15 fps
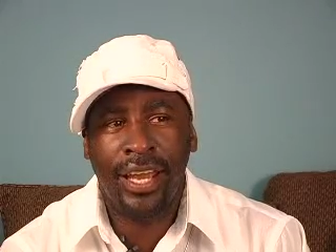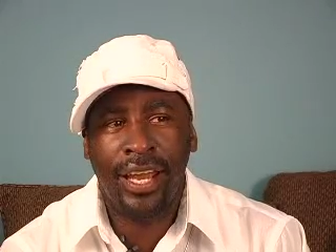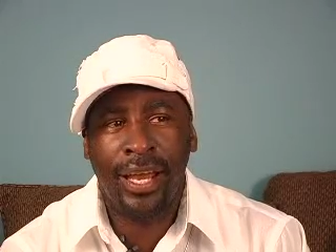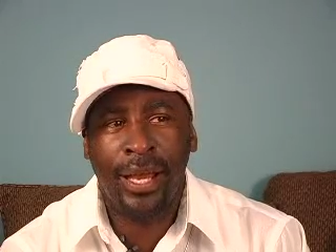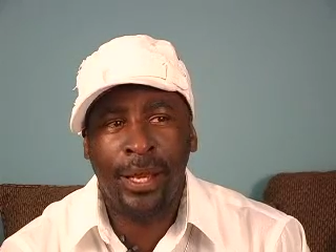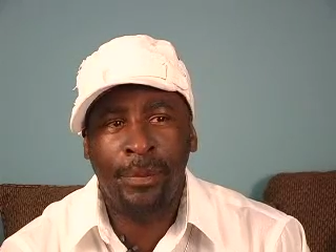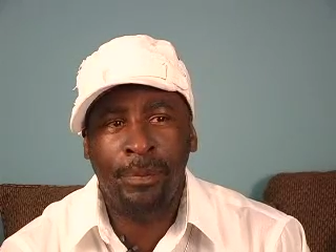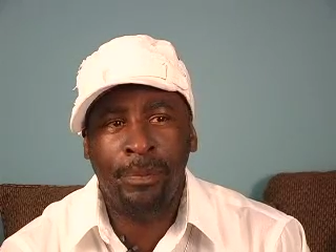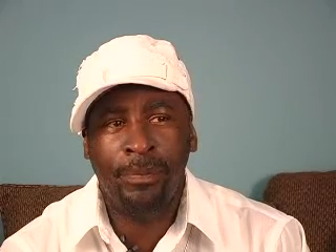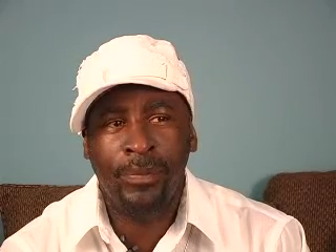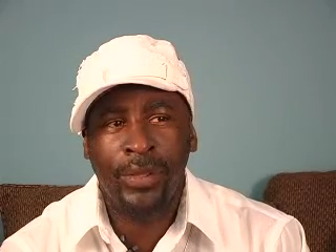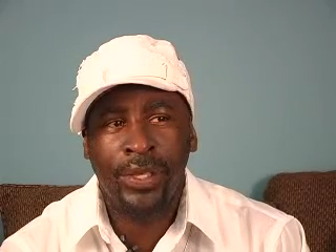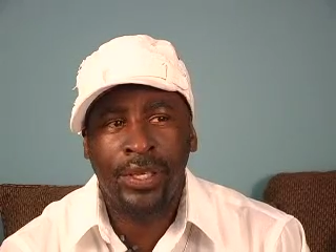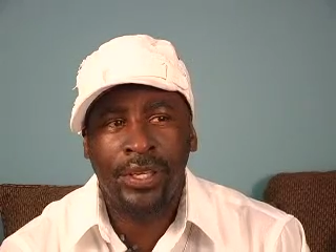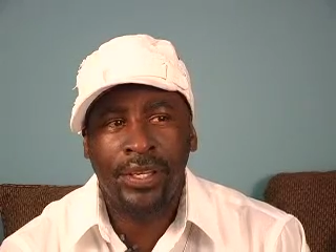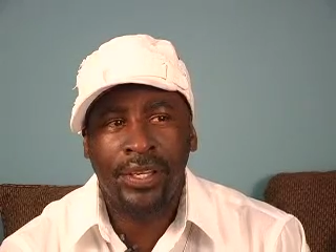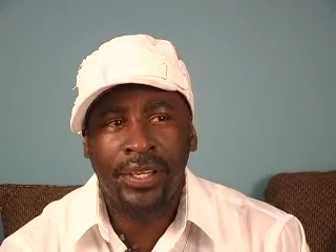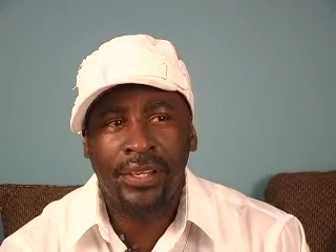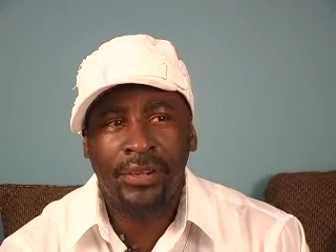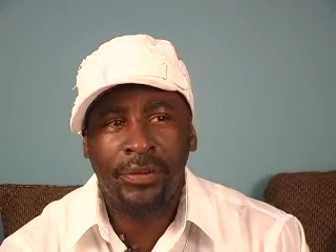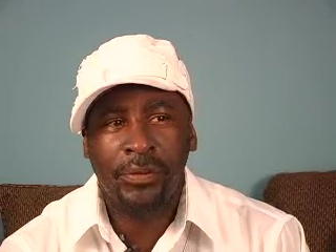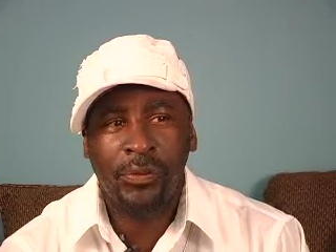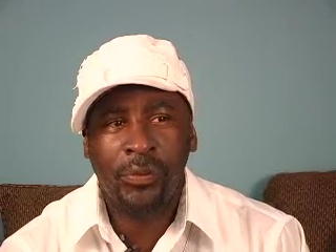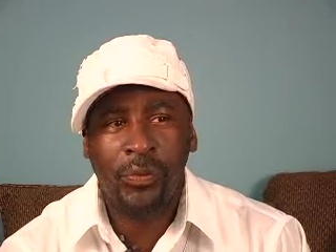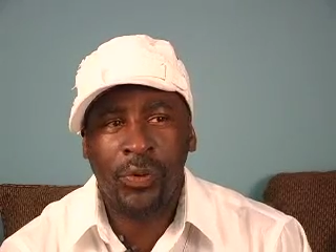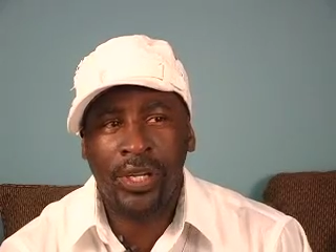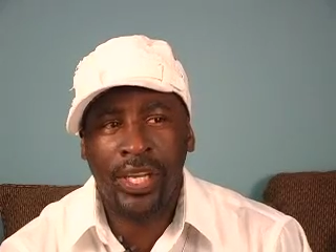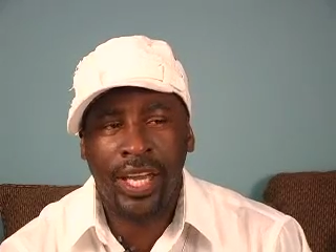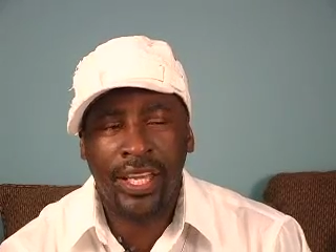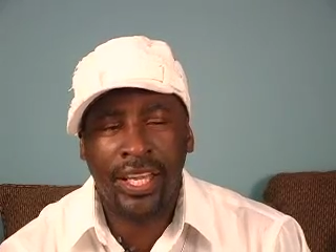
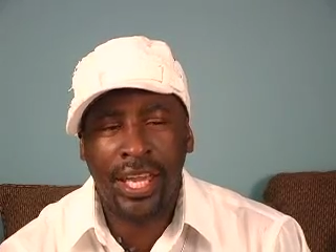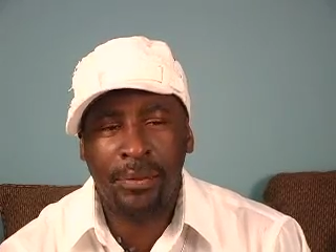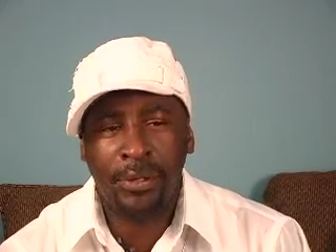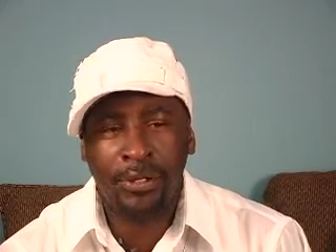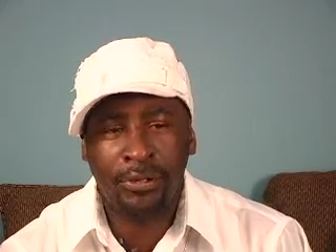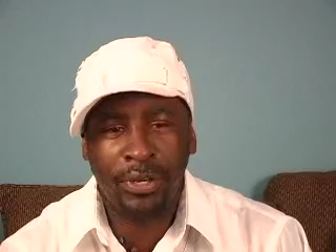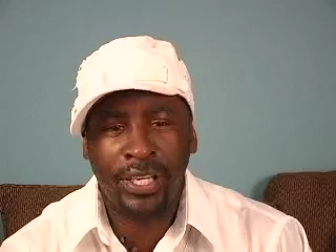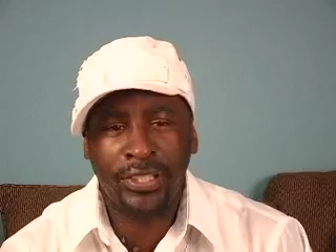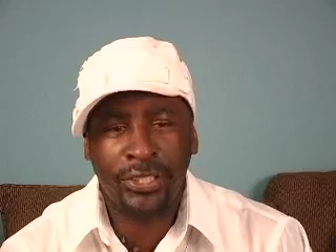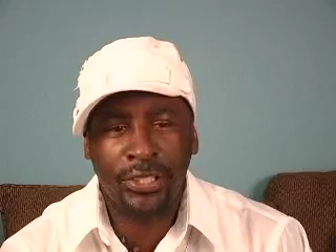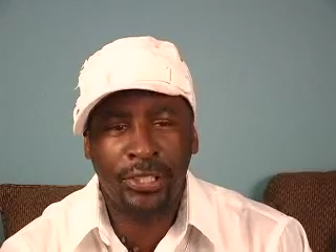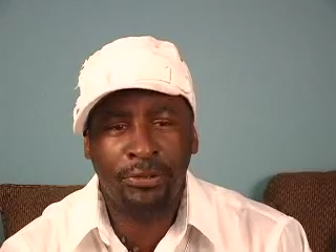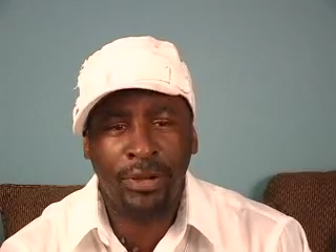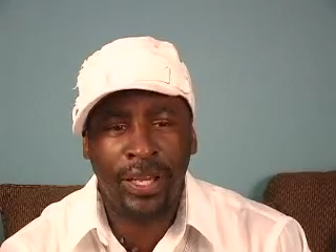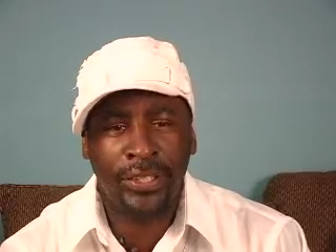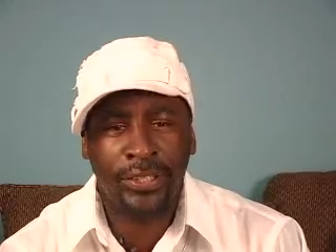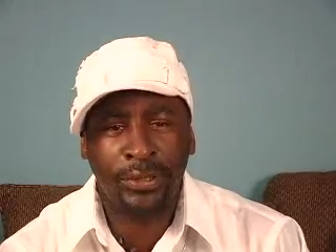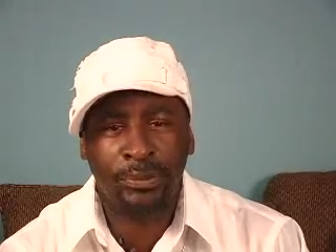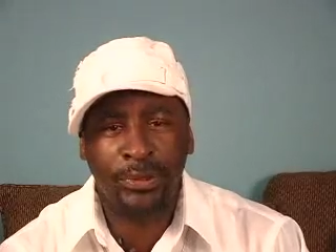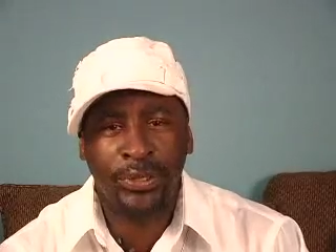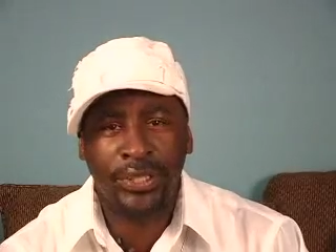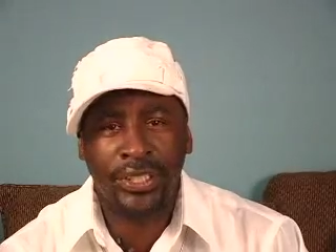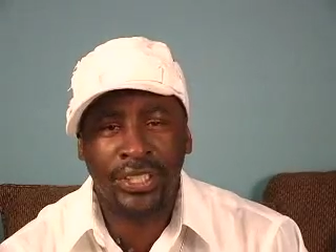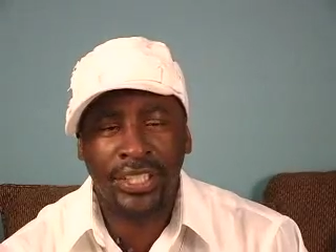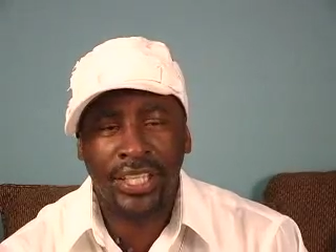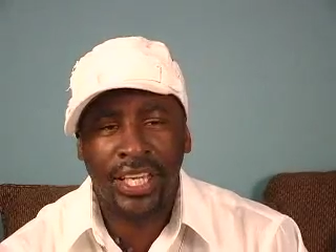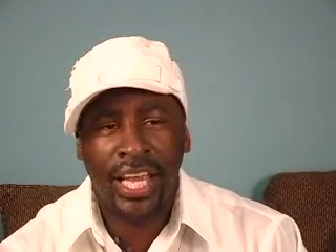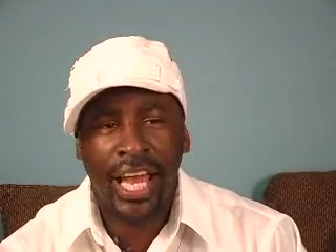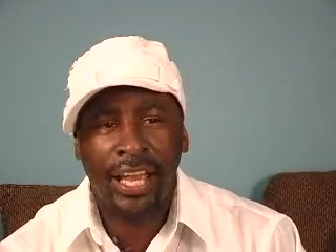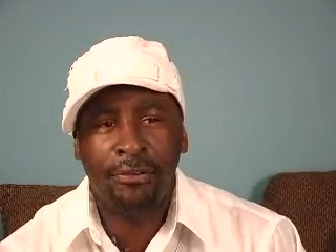when I came across the Urantia book,
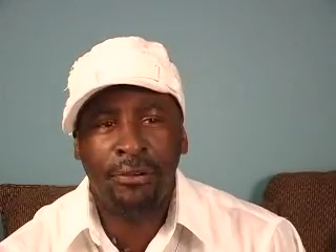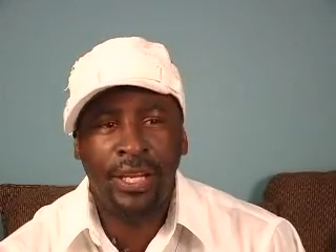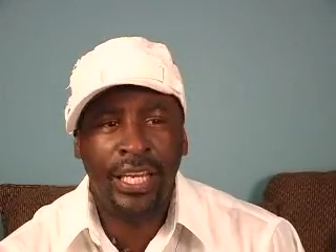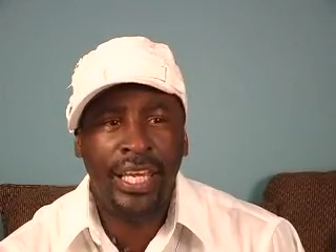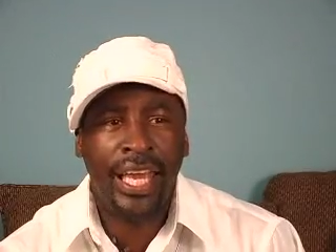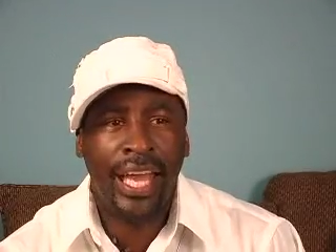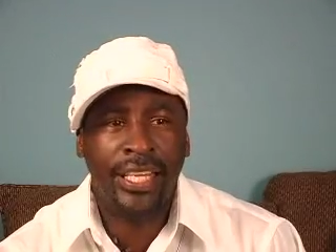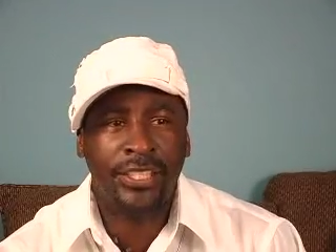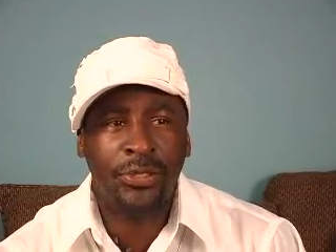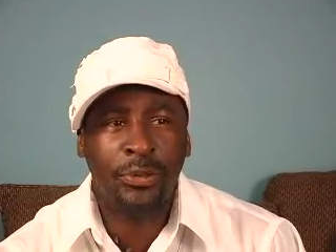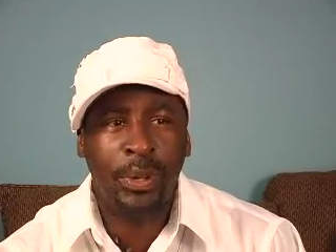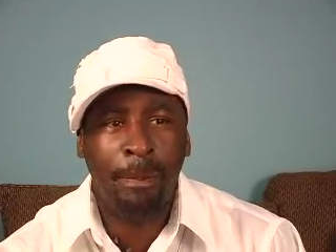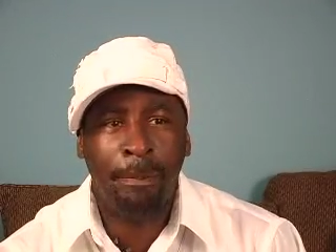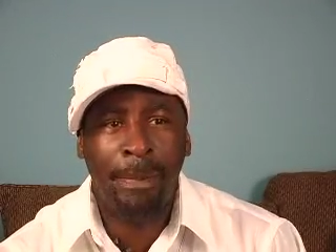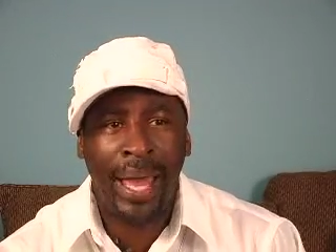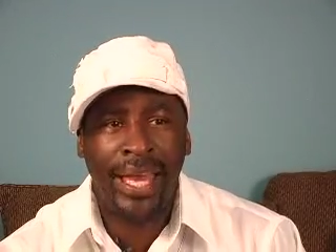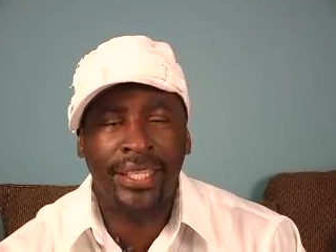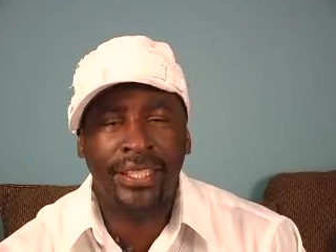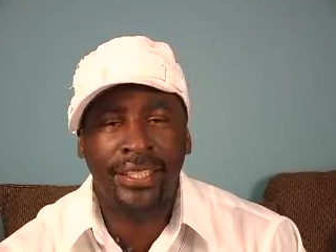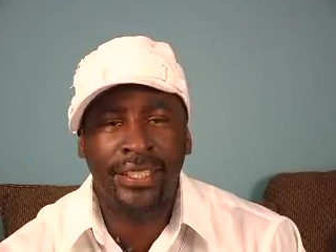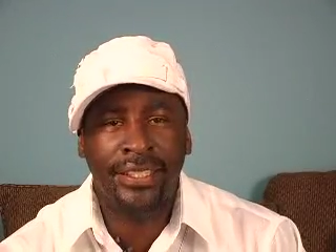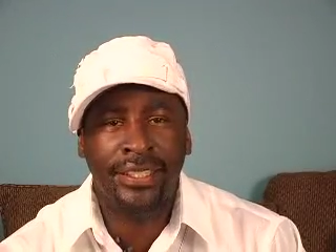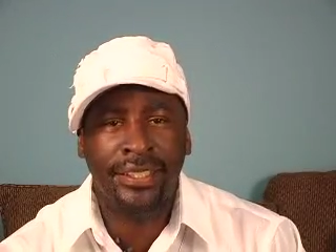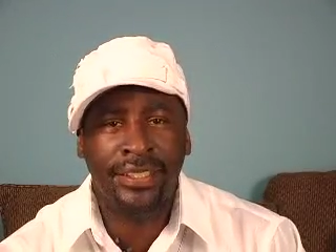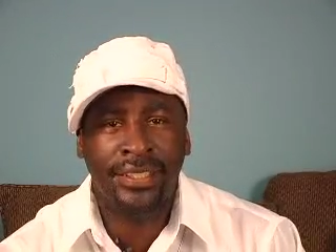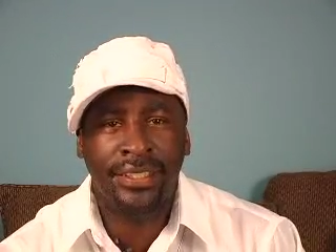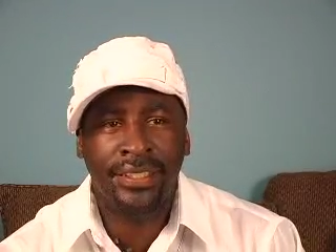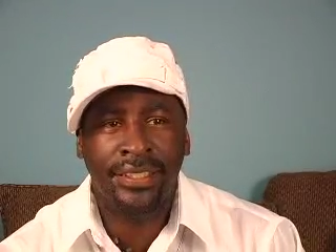I really had to abandon